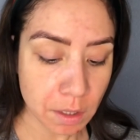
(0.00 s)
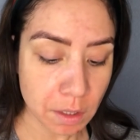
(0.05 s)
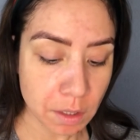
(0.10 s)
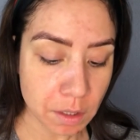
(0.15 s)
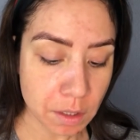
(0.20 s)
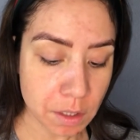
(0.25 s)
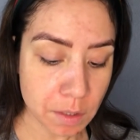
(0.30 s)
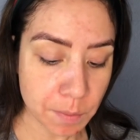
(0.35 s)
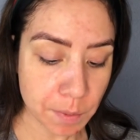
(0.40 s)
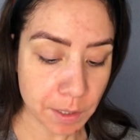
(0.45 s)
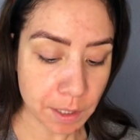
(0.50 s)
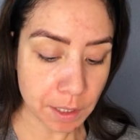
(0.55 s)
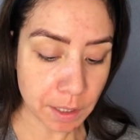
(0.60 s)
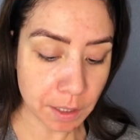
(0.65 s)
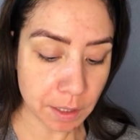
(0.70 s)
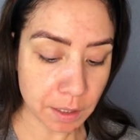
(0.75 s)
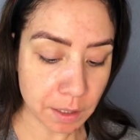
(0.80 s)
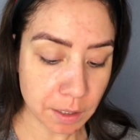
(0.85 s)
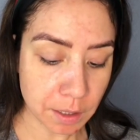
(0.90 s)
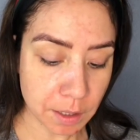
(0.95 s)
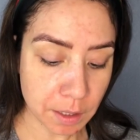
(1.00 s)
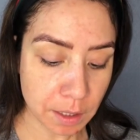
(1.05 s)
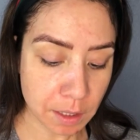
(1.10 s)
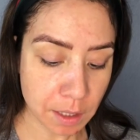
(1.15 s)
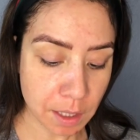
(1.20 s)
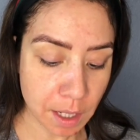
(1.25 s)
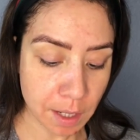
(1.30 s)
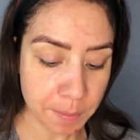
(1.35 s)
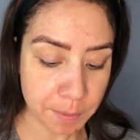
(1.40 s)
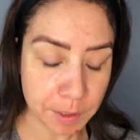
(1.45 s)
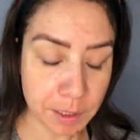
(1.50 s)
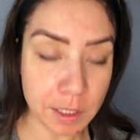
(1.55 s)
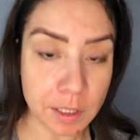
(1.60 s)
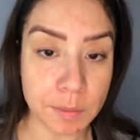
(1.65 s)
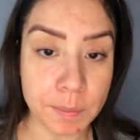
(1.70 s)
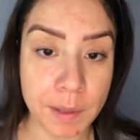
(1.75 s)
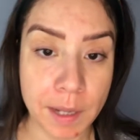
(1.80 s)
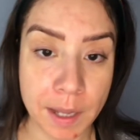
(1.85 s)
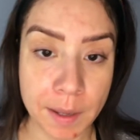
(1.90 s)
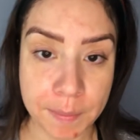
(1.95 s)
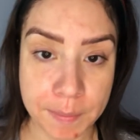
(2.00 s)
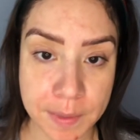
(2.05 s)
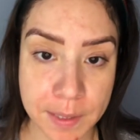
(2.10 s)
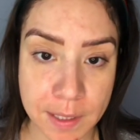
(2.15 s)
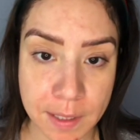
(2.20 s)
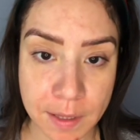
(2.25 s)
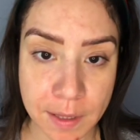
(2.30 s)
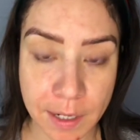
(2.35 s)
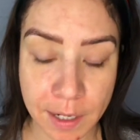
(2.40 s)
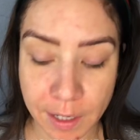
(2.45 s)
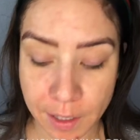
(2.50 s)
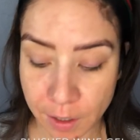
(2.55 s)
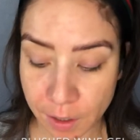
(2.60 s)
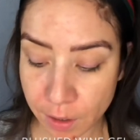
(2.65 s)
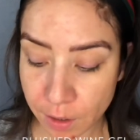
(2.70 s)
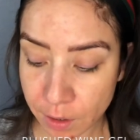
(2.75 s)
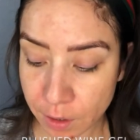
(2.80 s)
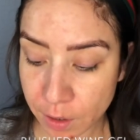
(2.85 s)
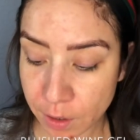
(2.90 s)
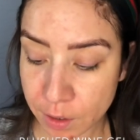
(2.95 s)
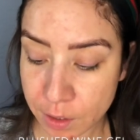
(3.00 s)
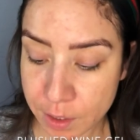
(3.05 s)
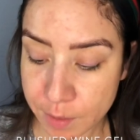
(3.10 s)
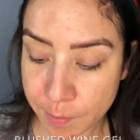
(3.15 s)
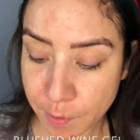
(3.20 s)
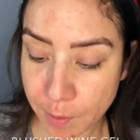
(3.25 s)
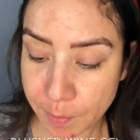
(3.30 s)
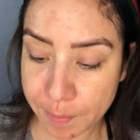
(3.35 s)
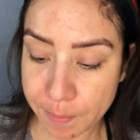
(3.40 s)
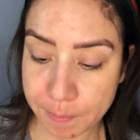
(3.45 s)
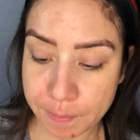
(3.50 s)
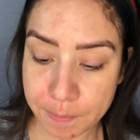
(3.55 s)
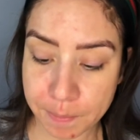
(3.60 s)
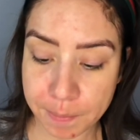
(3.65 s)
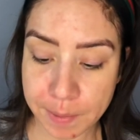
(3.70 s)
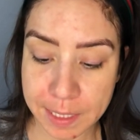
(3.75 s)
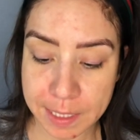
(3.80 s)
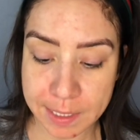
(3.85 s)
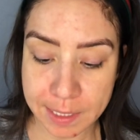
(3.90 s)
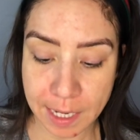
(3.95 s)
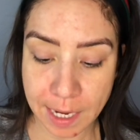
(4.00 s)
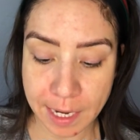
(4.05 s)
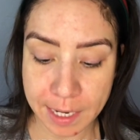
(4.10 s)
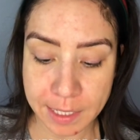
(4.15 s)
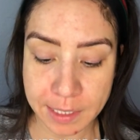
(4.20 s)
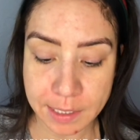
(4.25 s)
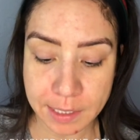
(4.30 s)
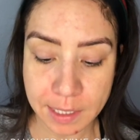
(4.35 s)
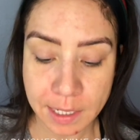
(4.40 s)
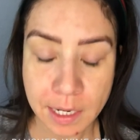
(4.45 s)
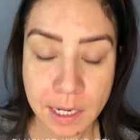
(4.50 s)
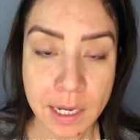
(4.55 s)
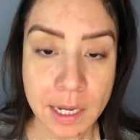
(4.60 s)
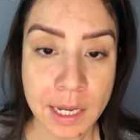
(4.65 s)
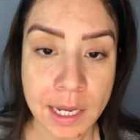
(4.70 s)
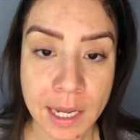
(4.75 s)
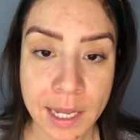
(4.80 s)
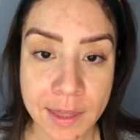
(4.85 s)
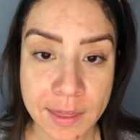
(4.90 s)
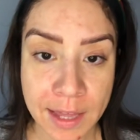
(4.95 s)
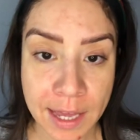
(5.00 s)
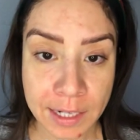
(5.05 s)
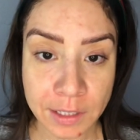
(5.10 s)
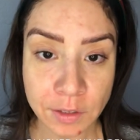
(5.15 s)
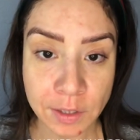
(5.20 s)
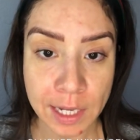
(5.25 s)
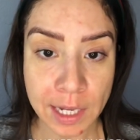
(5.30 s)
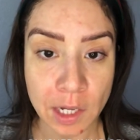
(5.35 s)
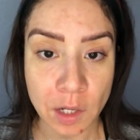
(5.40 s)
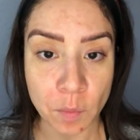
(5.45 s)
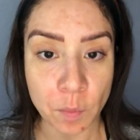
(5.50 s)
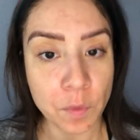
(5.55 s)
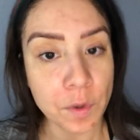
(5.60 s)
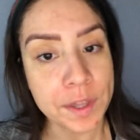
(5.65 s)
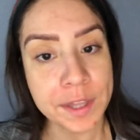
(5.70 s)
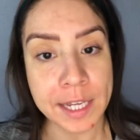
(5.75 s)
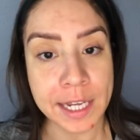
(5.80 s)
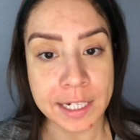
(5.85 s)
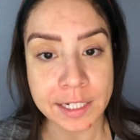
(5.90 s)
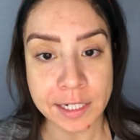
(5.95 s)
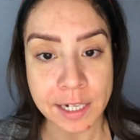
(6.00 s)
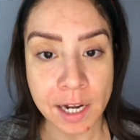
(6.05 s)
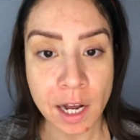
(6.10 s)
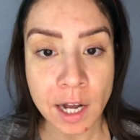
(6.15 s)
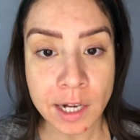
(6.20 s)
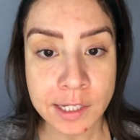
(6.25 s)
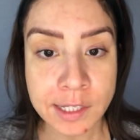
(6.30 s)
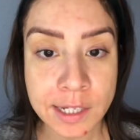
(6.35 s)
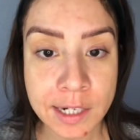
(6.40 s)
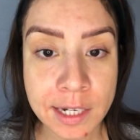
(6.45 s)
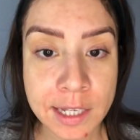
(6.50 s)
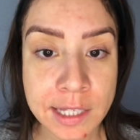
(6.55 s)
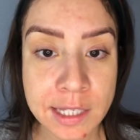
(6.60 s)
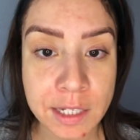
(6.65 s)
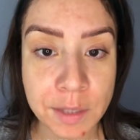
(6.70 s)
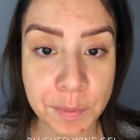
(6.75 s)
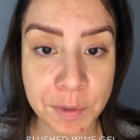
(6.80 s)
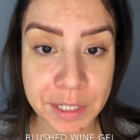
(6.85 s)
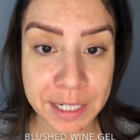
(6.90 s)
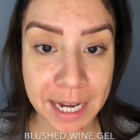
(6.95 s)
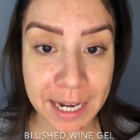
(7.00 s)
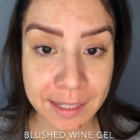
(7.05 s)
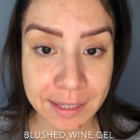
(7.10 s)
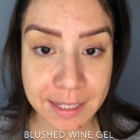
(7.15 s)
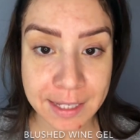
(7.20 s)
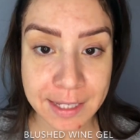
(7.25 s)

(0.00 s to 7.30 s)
Just put a couple little pumps in there, small pea size. And that'll help with antioxidants to protect the